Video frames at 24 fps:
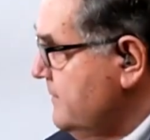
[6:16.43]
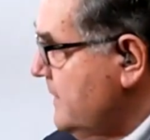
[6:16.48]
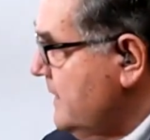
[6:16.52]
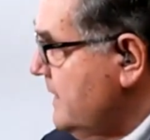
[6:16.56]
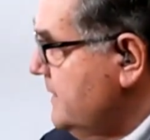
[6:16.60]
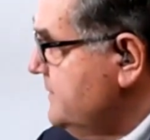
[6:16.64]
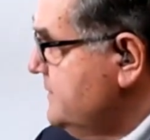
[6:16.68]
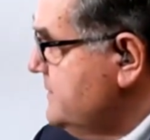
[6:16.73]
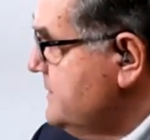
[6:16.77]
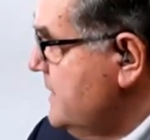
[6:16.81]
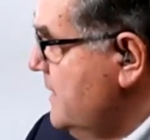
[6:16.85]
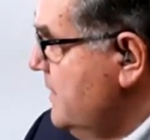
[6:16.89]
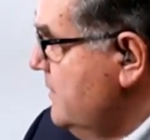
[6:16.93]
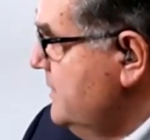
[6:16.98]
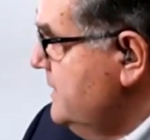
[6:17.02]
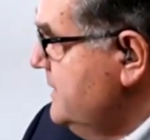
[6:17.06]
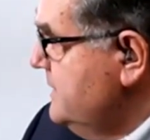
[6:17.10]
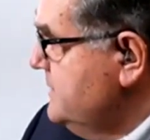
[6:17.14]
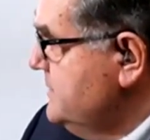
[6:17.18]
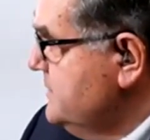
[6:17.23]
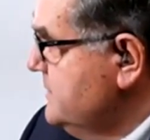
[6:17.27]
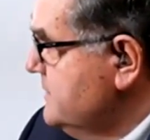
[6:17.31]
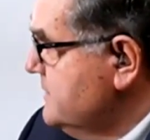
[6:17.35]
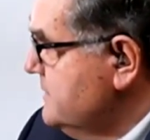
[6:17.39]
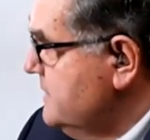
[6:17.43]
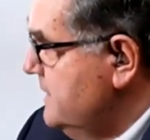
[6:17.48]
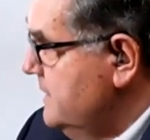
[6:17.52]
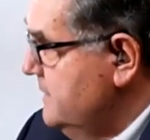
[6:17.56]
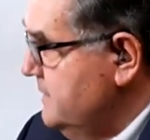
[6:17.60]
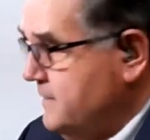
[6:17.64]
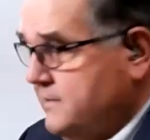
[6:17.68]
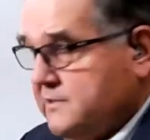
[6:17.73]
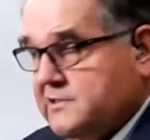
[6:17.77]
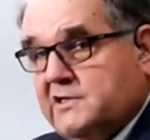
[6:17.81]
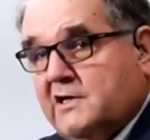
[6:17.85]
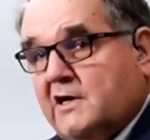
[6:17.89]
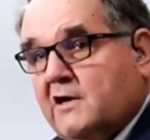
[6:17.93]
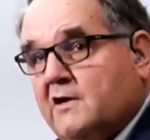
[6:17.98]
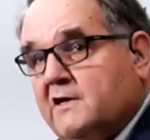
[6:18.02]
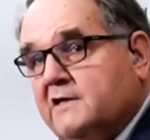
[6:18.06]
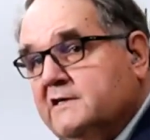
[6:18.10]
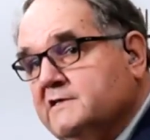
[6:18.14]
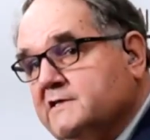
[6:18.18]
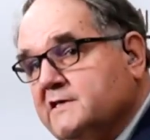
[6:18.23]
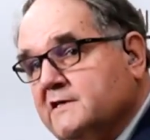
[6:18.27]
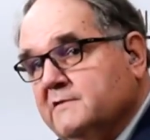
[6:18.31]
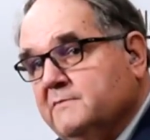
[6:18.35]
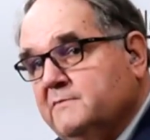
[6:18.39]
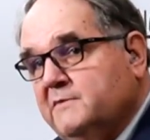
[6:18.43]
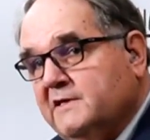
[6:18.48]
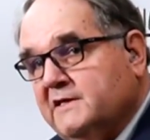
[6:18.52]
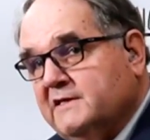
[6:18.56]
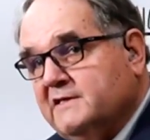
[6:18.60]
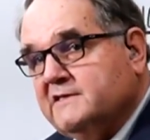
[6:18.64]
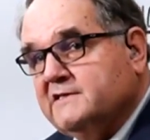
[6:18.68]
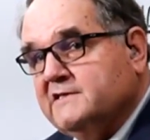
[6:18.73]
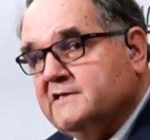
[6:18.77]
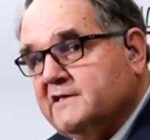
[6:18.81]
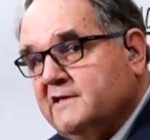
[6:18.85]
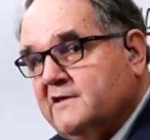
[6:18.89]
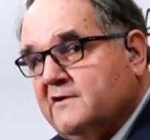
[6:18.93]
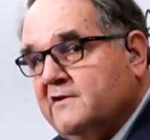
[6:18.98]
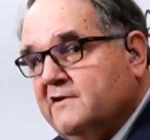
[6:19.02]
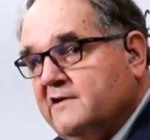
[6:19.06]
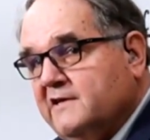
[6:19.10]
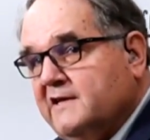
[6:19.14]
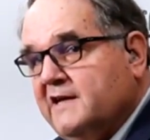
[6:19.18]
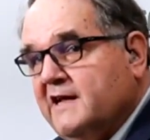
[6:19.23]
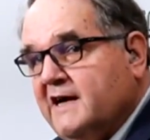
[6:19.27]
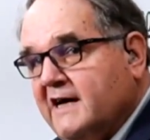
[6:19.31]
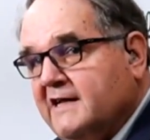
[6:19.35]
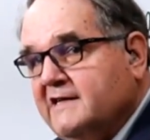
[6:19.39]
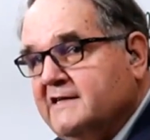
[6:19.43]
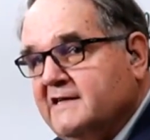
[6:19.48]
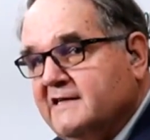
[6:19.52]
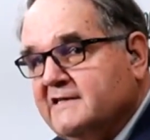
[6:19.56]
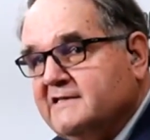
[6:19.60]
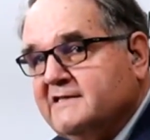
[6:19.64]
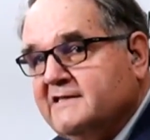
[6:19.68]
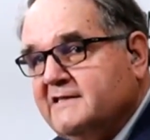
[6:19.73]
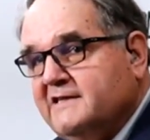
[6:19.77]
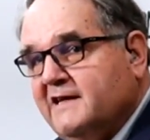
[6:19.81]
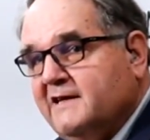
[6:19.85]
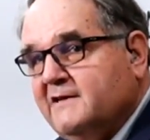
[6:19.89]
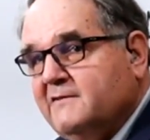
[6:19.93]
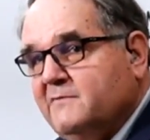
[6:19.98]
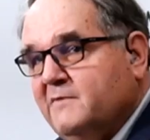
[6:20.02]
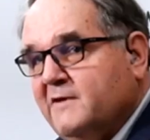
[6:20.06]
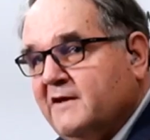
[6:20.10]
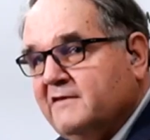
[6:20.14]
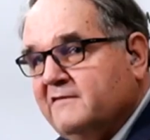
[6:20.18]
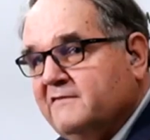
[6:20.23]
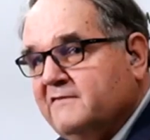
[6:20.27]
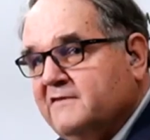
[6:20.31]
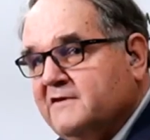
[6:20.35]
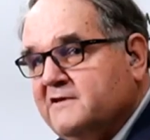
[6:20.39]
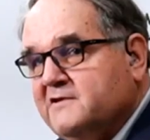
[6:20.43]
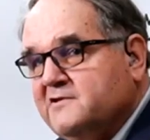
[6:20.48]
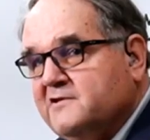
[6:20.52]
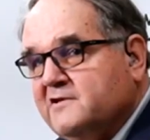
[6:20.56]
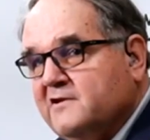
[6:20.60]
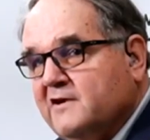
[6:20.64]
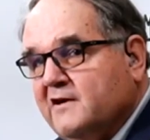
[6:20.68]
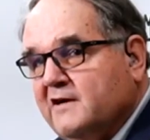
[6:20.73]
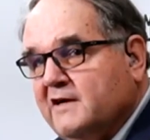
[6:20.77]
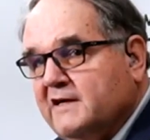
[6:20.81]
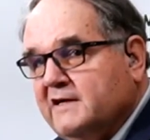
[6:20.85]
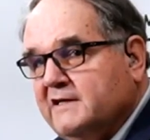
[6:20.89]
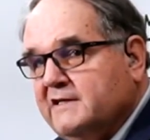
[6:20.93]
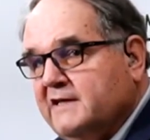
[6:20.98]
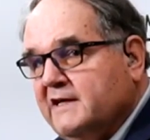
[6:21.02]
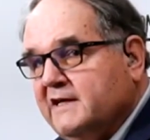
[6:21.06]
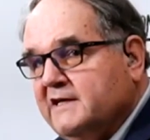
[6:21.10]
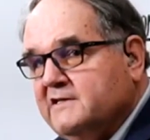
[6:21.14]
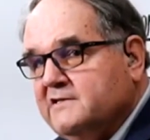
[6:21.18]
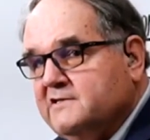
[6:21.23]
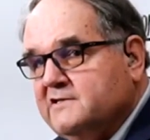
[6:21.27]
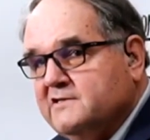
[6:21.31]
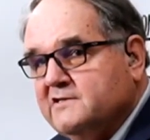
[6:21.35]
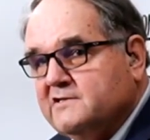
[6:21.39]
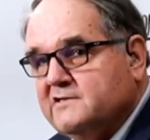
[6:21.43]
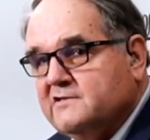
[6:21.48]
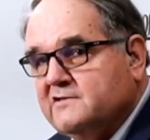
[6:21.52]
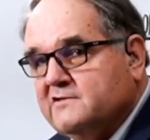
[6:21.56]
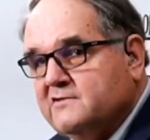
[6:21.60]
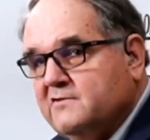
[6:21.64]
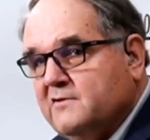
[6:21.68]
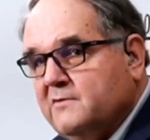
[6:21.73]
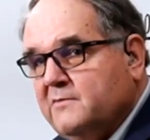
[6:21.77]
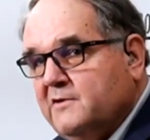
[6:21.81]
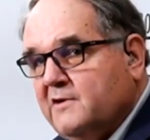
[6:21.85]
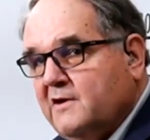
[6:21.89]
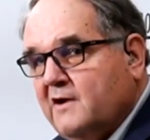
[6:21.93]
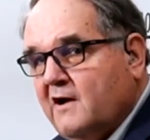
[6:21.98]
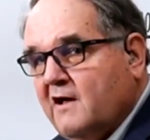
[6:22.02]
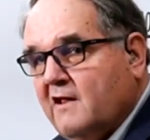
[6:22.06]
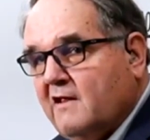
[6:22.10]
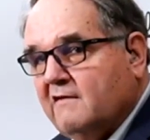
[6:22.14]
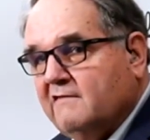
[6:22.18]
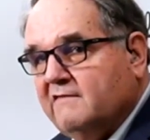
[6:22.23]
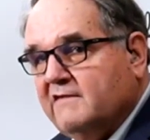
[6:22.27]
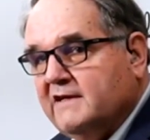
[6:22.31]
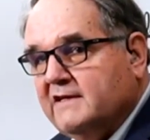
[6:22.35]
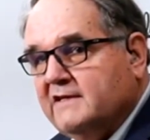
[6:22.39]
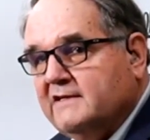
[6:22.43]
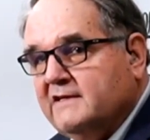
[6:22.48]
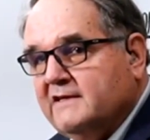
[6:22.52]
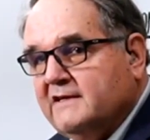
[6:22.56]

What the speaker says: So it's just, and the charity is going to be considered a non-designated beneficiary, and they can just distribute all of it